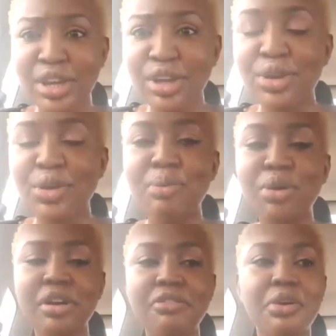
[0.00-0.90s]

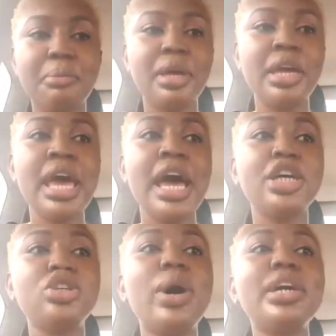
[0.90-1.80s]
money from me.
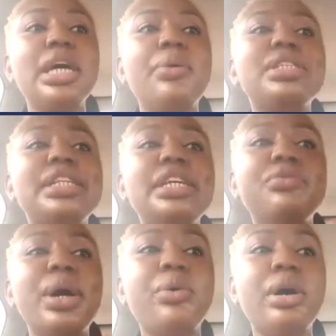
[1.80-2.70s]
And so whilst I was
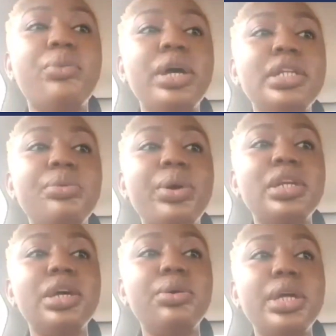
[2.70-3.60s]
leaving,
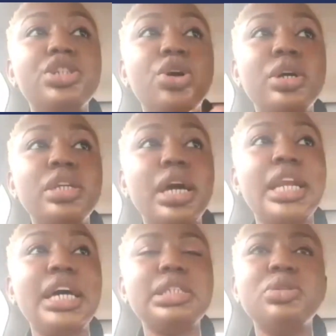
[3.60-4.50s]
when they were done
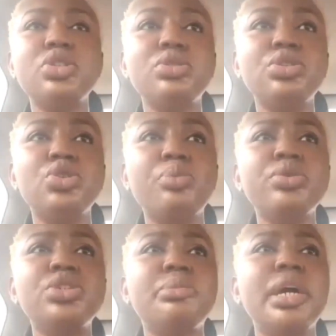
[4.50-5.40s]
and asked me to,
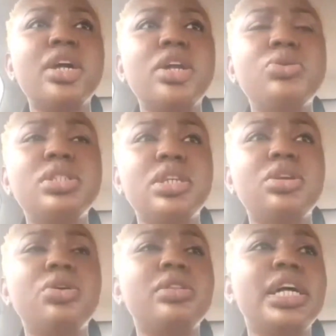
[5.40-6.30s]
put on my clothes and
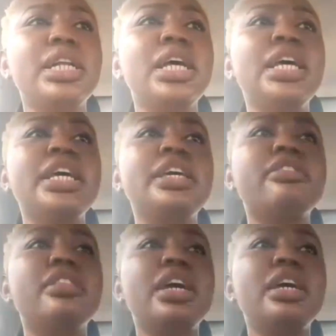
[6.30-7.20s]
all that,
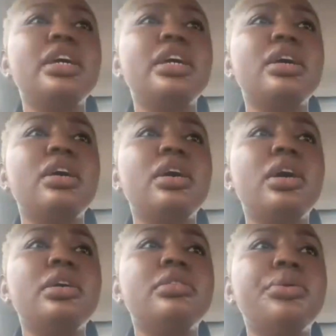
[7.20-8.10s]
they
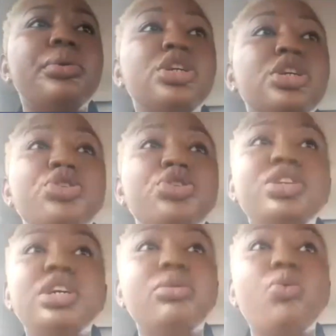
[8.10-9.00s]
were,
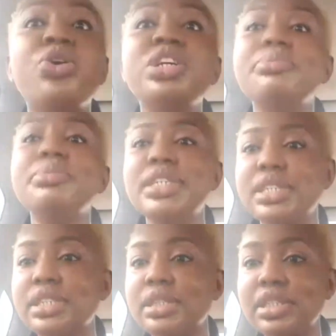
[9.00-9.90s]
they warned me
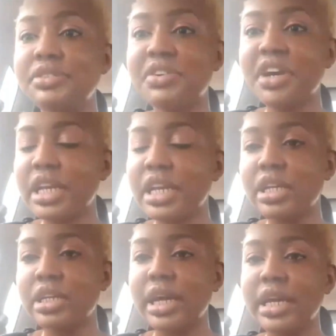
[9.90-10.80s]

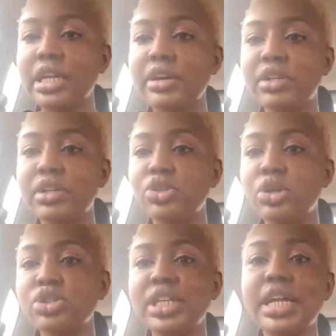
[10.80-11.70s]
severely, like never,
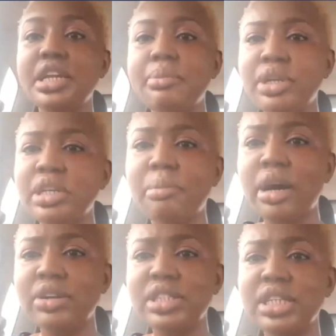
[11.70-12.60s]
not to tell anybody
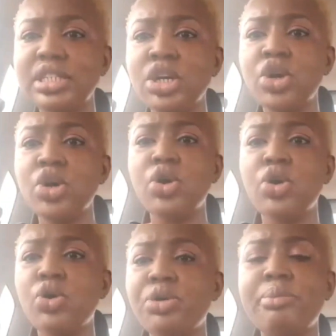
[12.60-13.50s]
about it
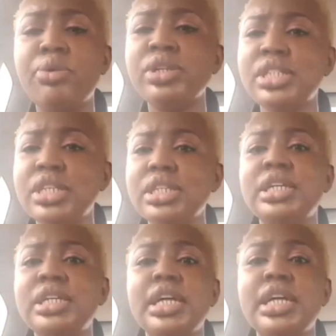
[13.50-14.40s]
or report it,
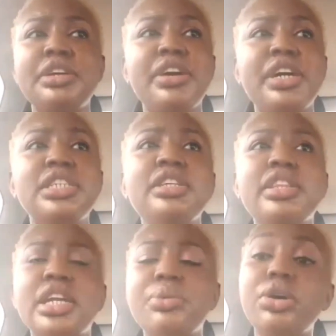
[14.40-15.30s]
and that if I did
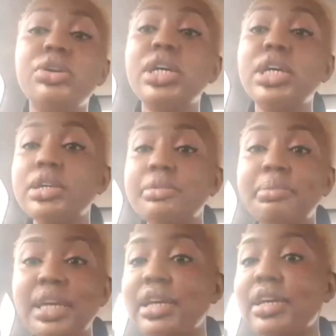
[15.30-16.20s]
that, they were going to kill
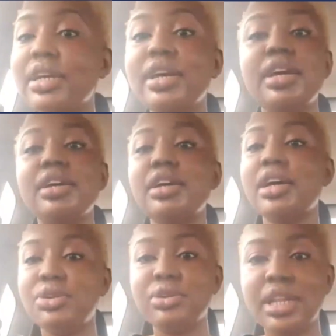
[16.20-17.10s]
me
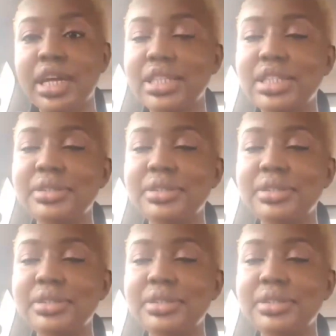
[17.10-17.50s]
and all that.